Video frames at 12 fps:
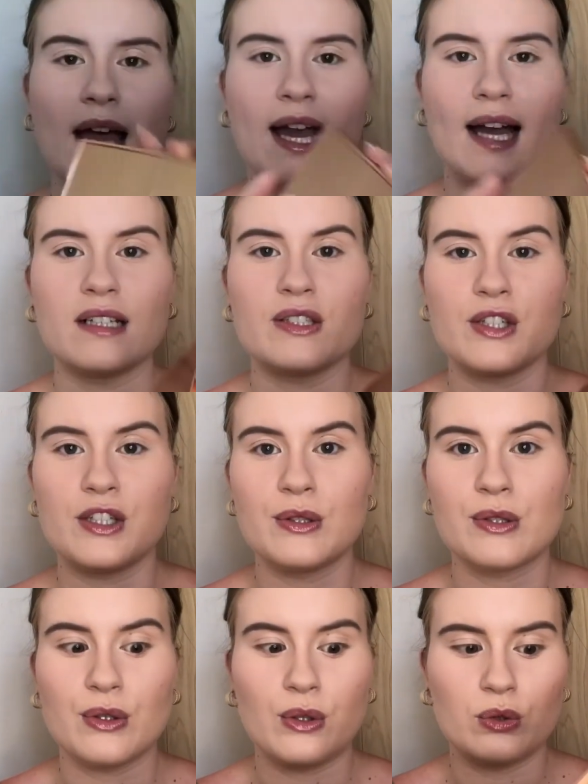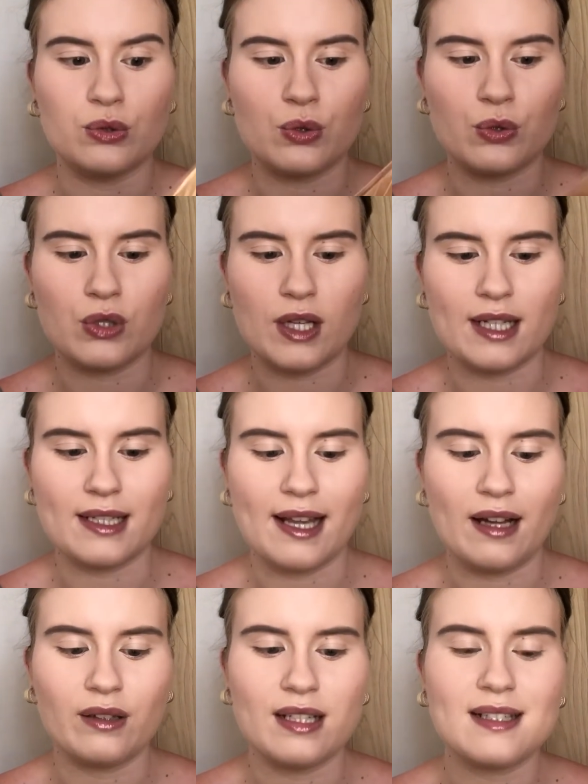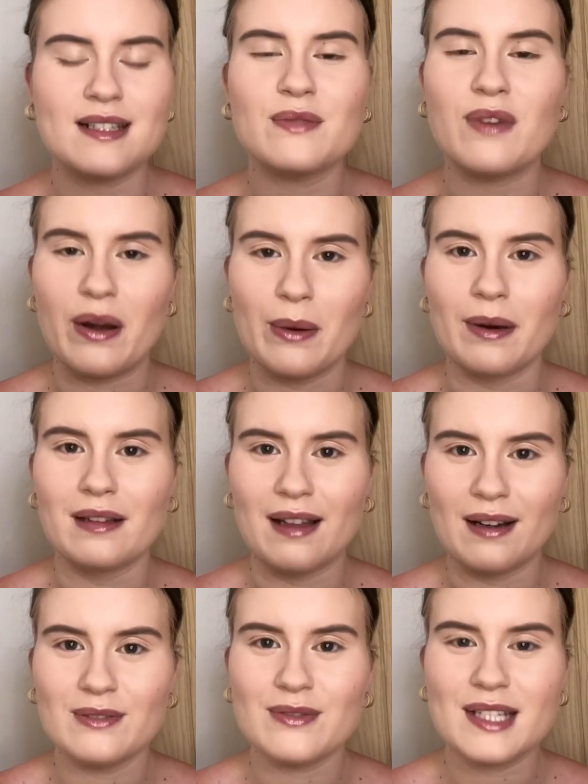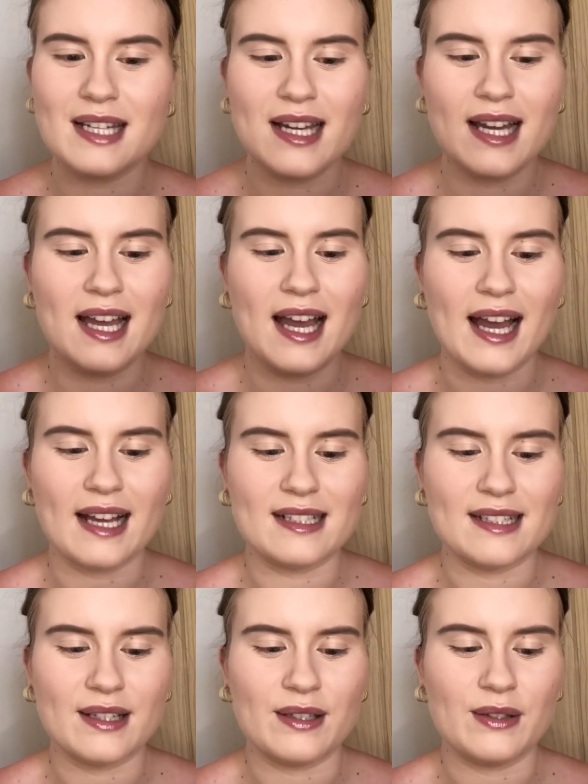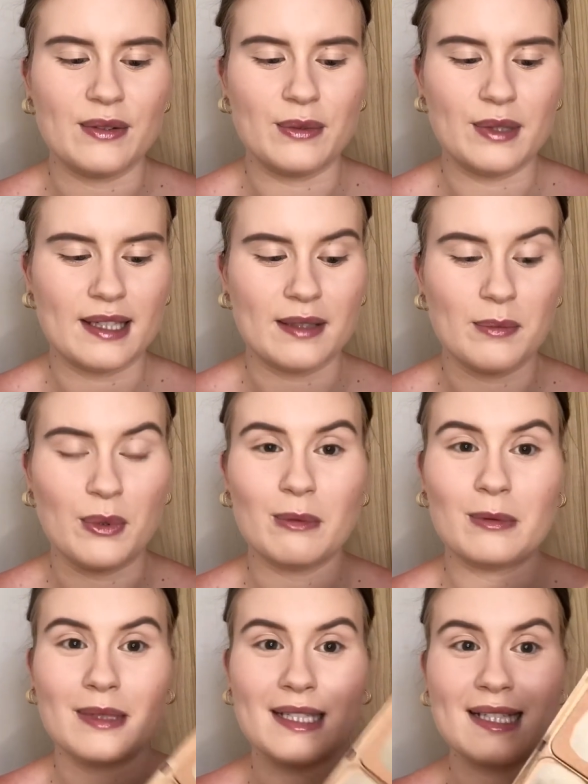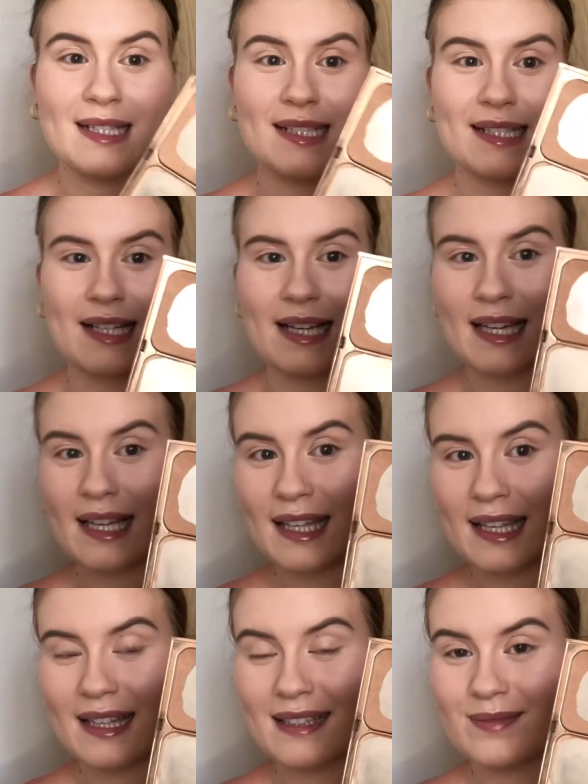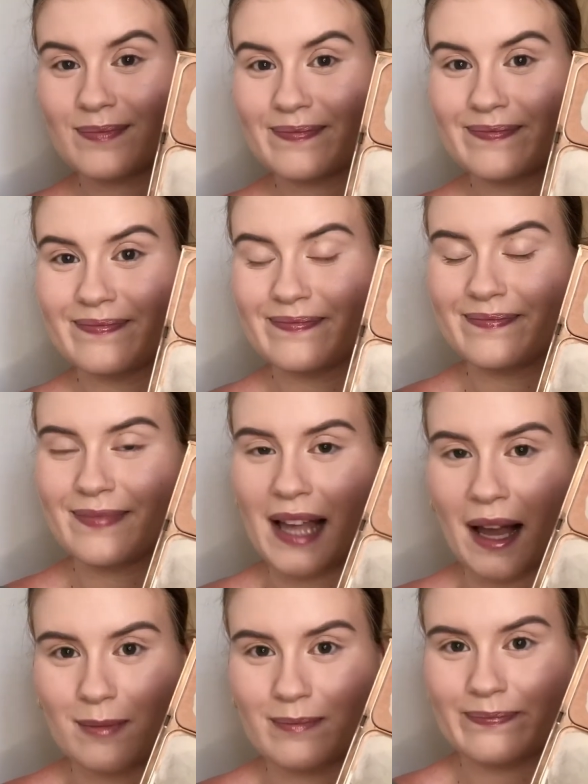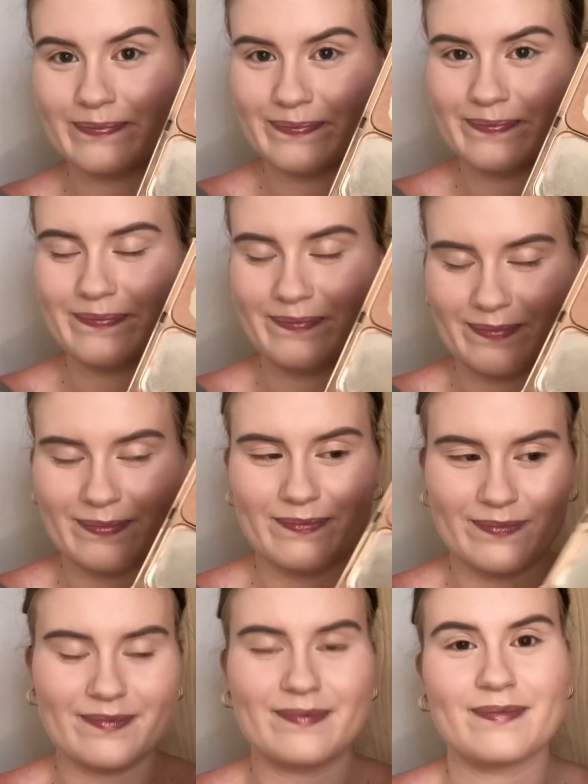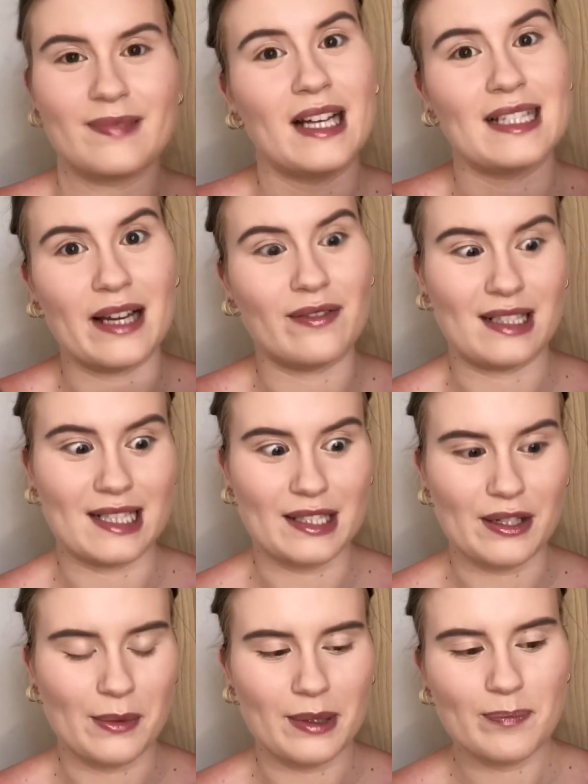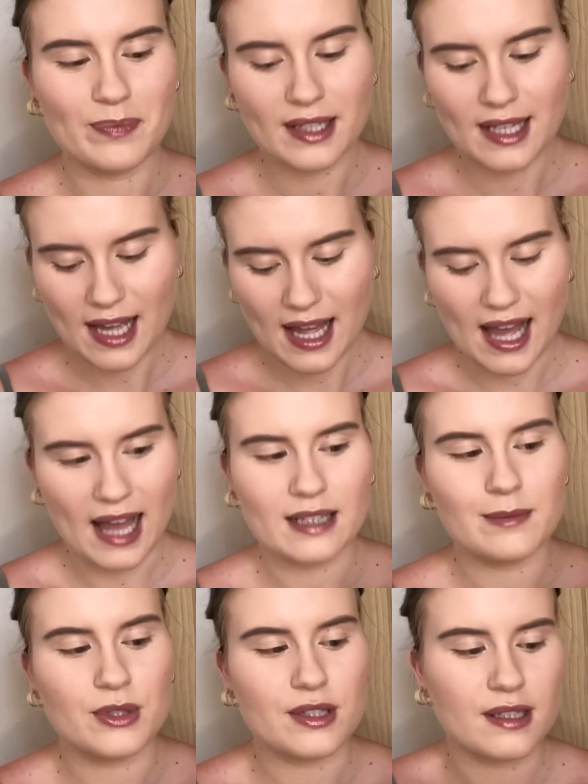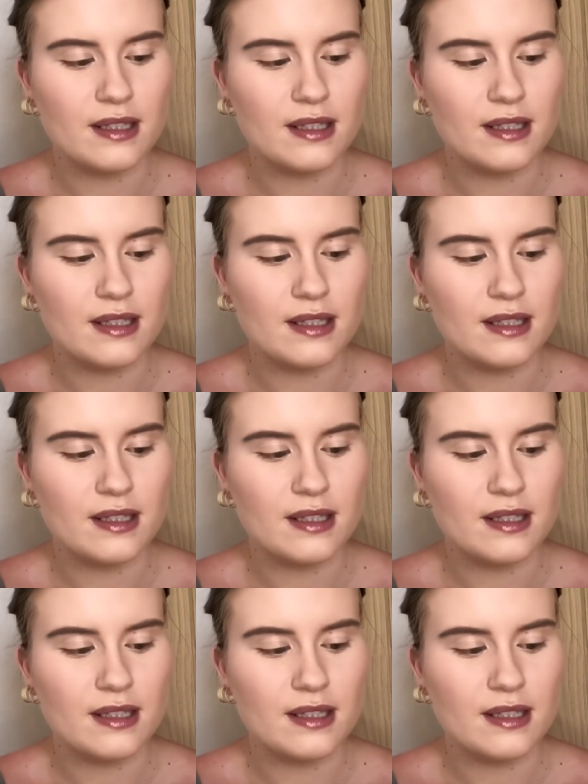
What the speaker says: and use the contour shade. Now this is very well loved, as you can probably see. Yeah, I definitely need a new one. And I'm just going to